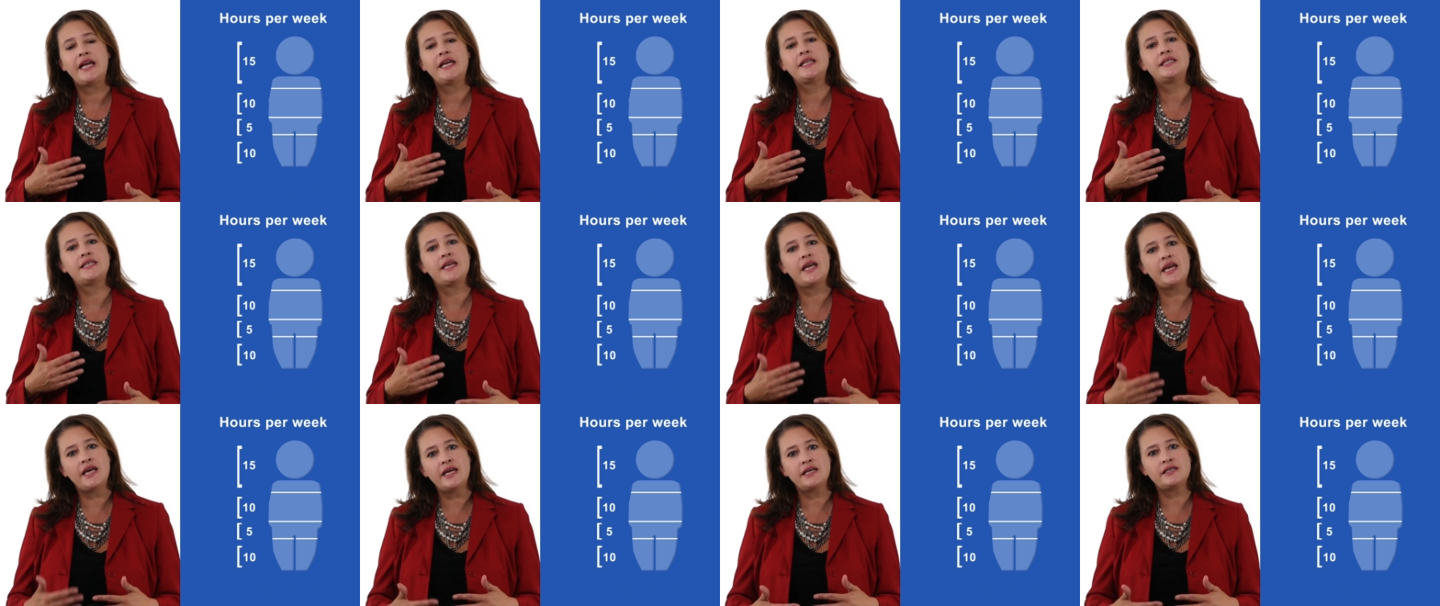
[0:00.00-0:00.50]

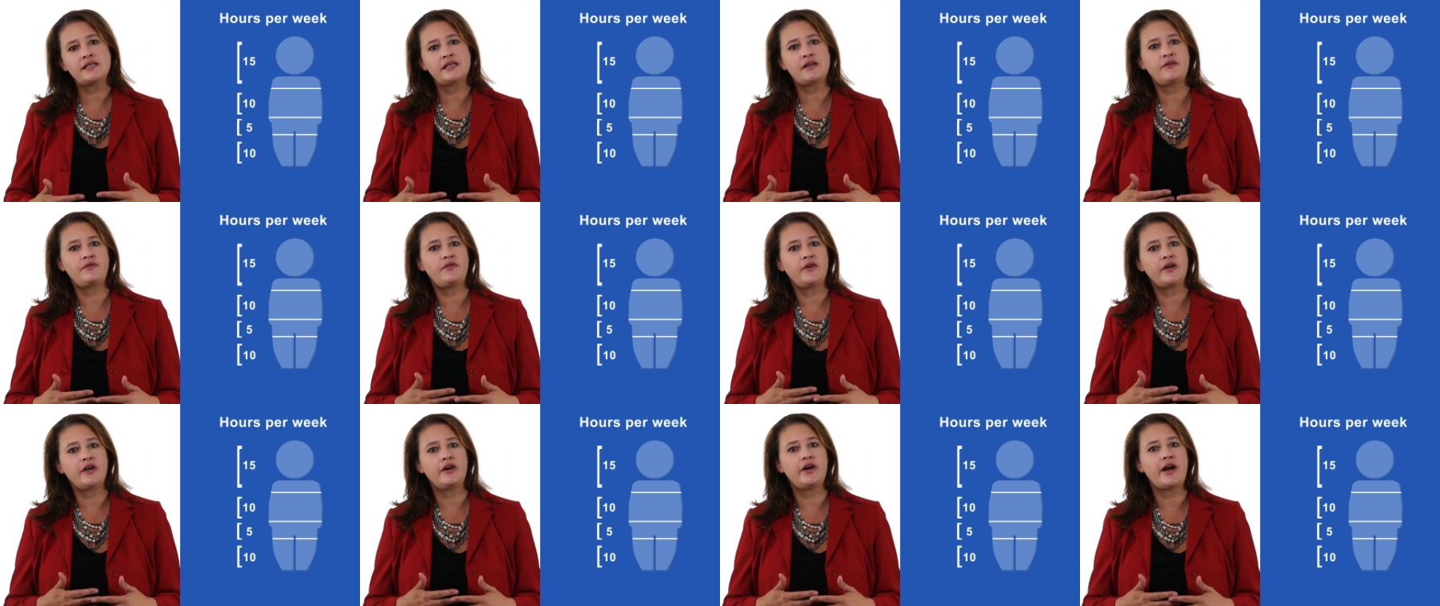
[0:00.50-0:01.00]
it's easy
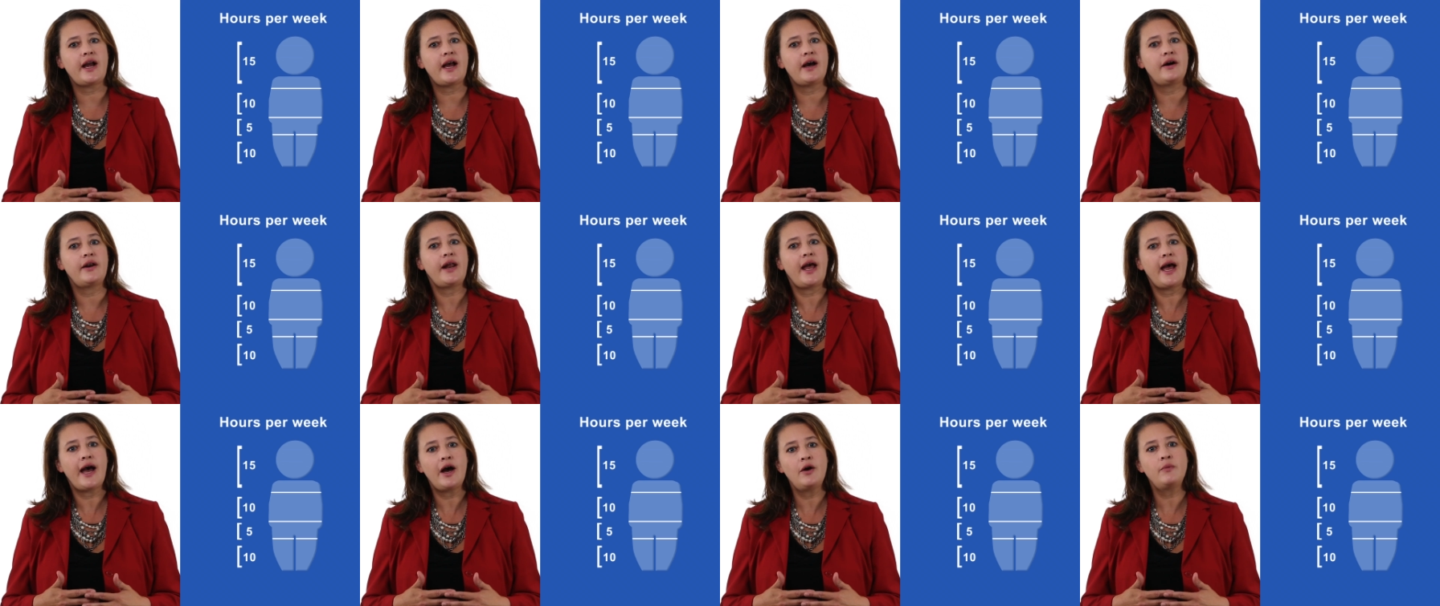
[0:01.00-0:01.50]
to figure
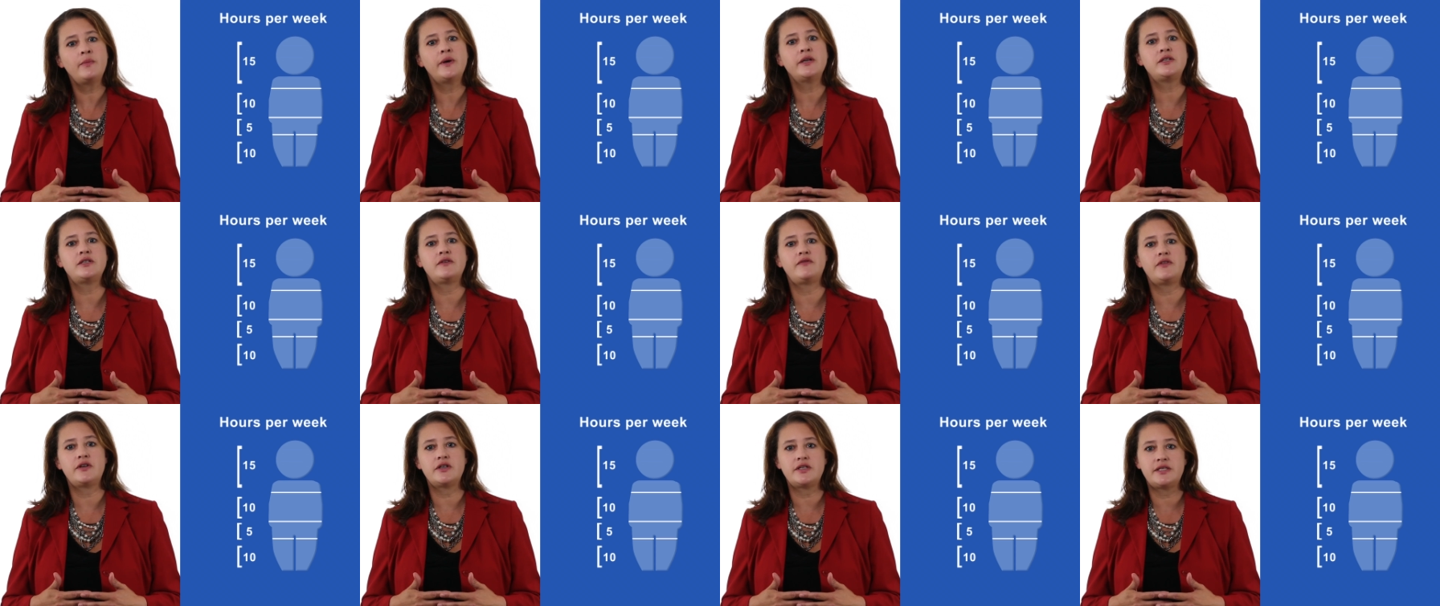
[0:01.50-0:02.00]
out how
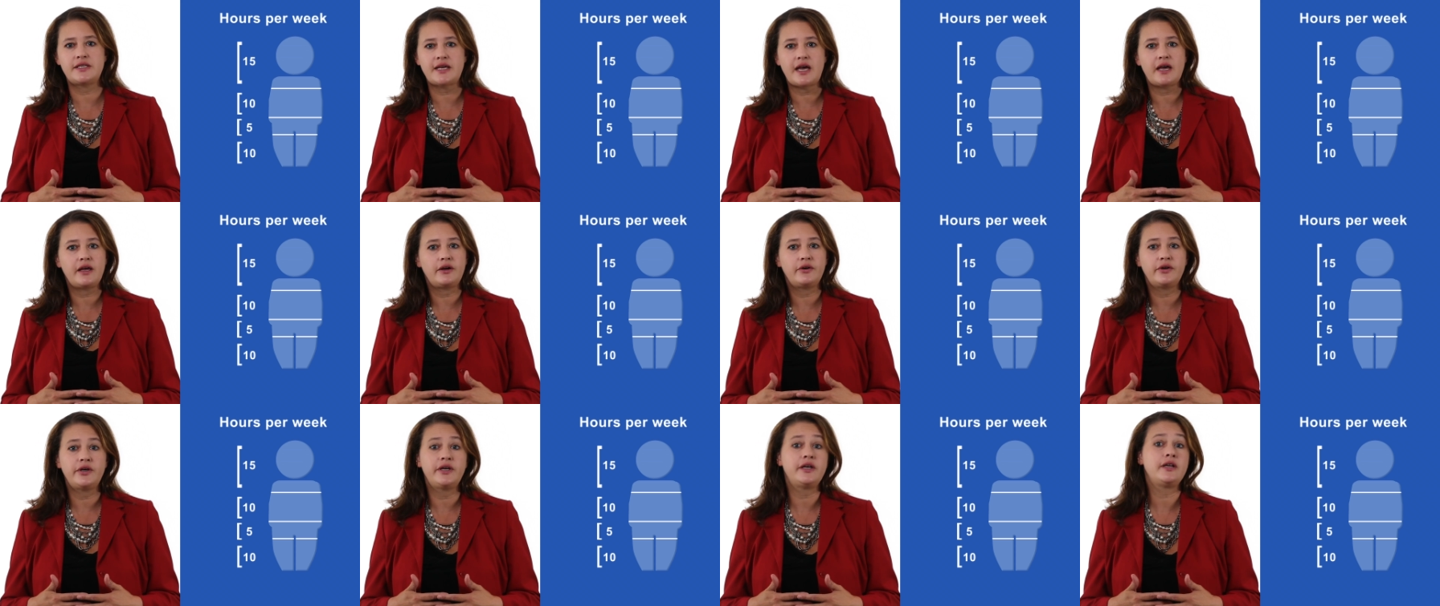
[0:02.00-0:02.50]
much of their
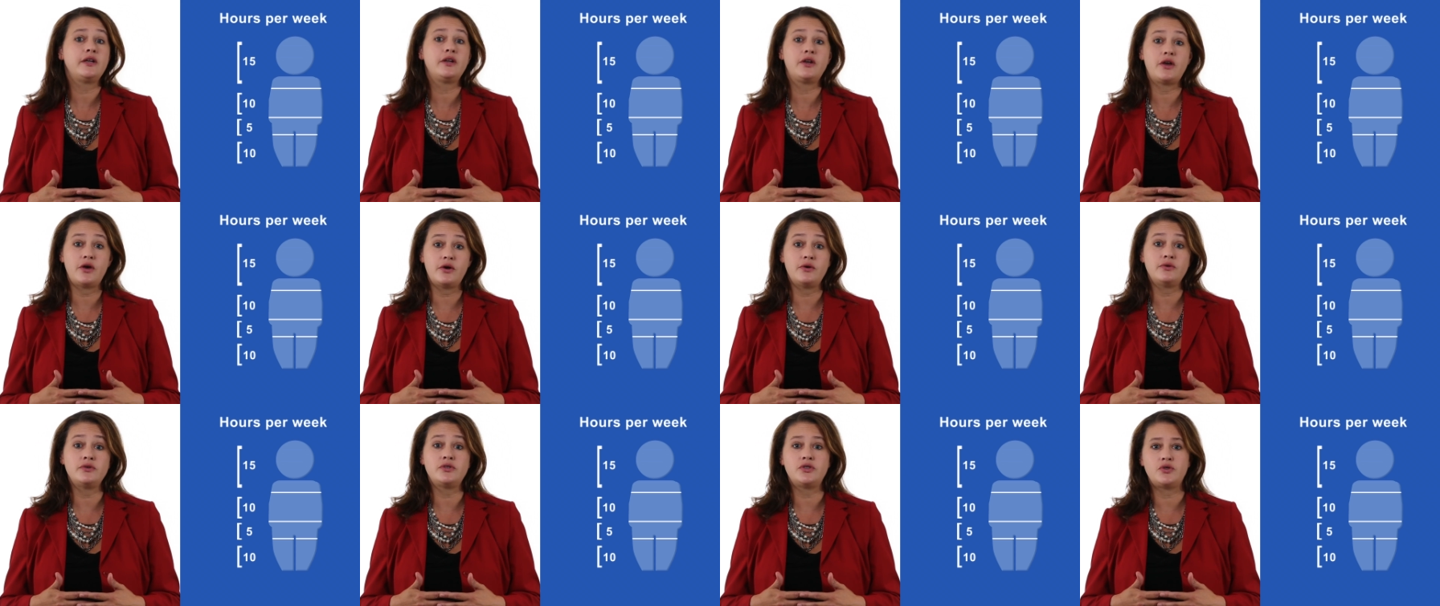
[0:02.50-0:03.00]
salary
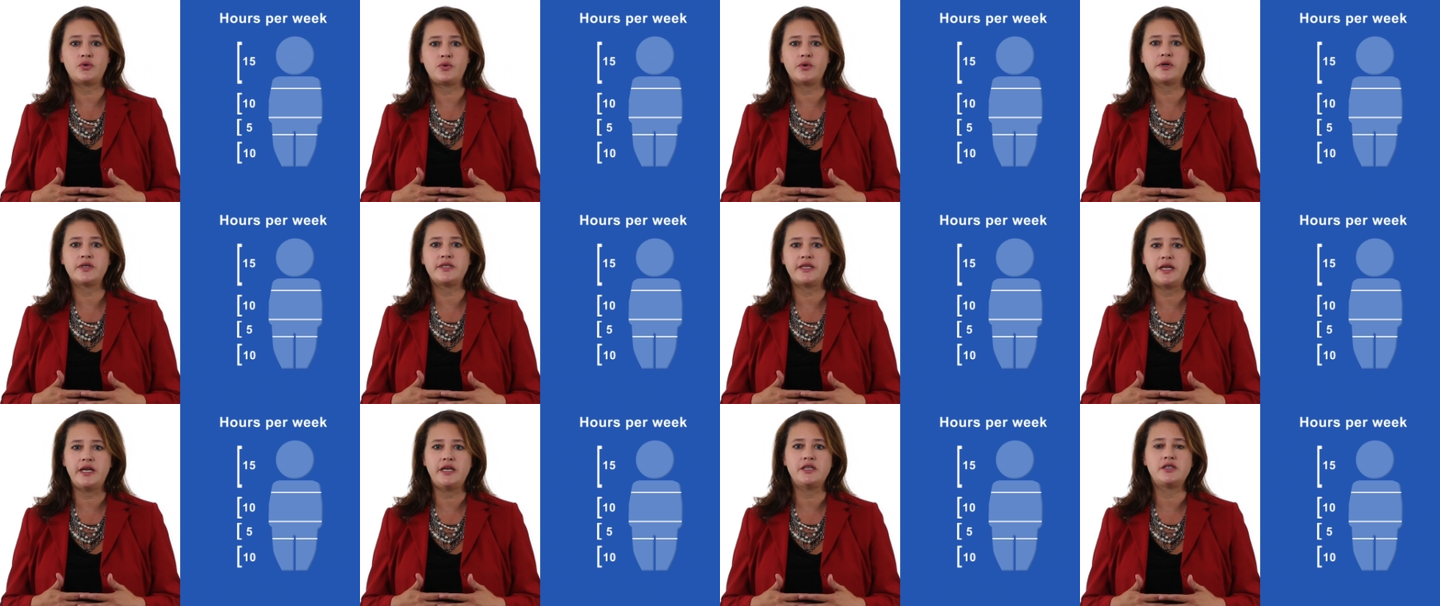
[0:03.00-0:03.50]
goes
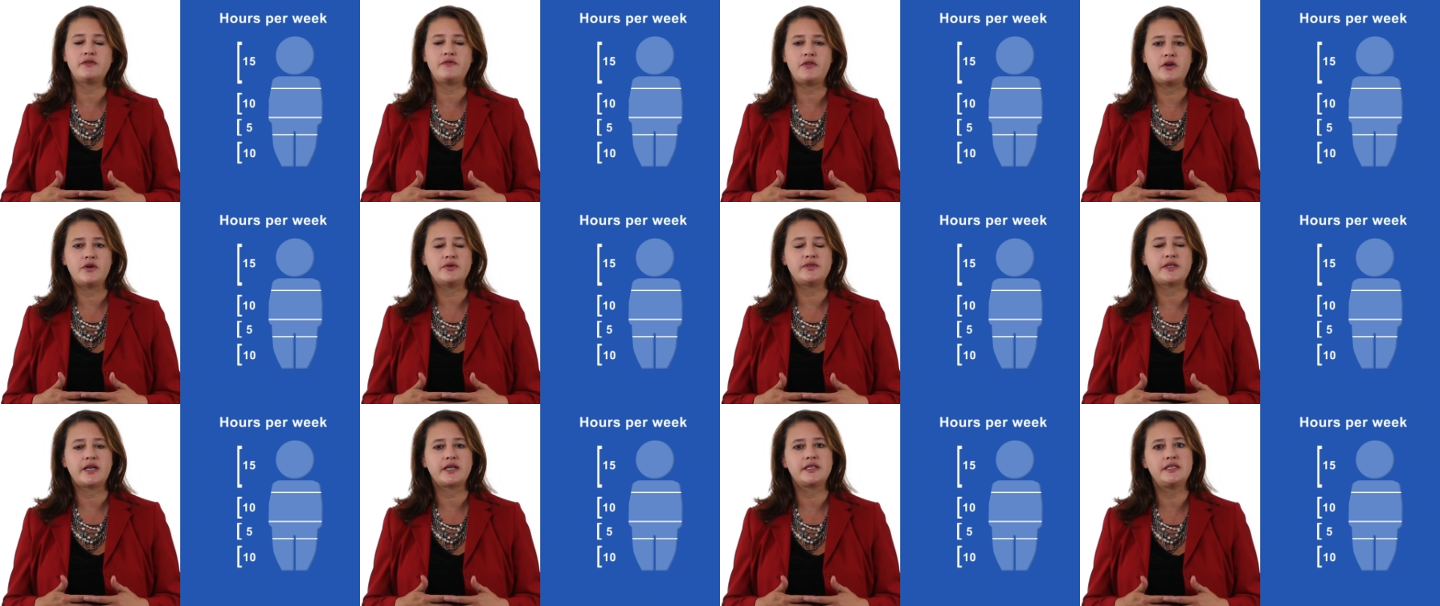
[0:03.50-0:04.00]
towards each of
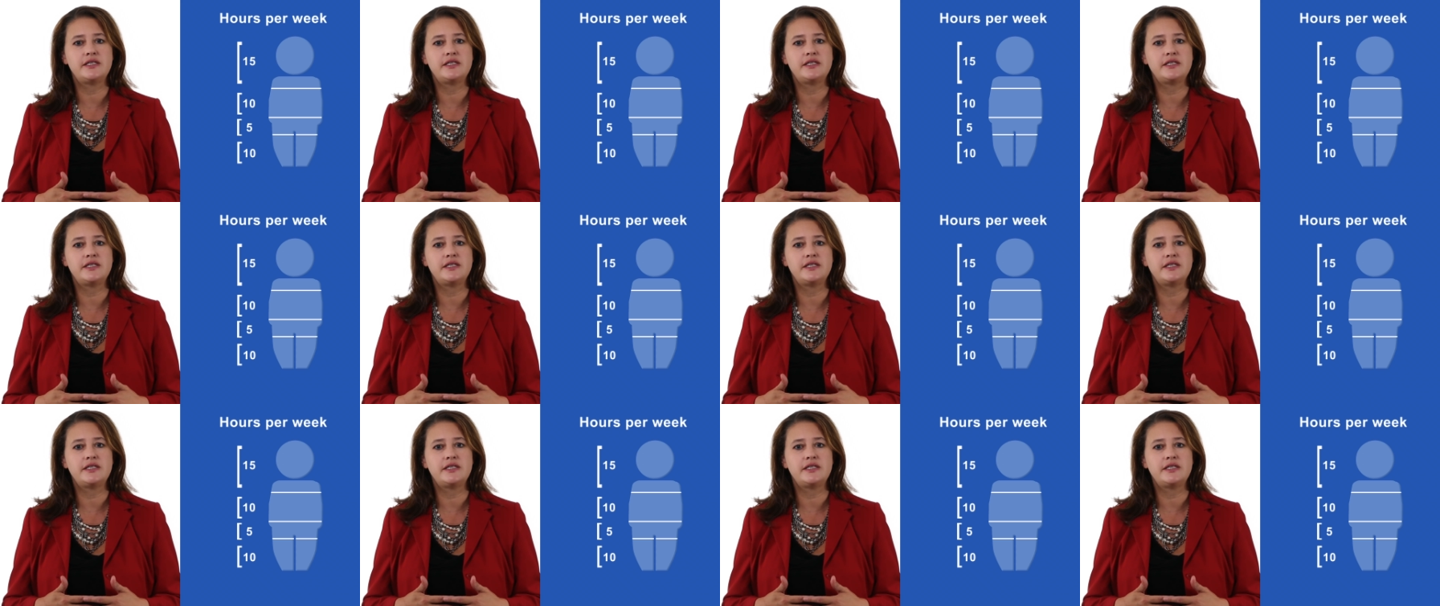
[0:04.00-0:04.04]
those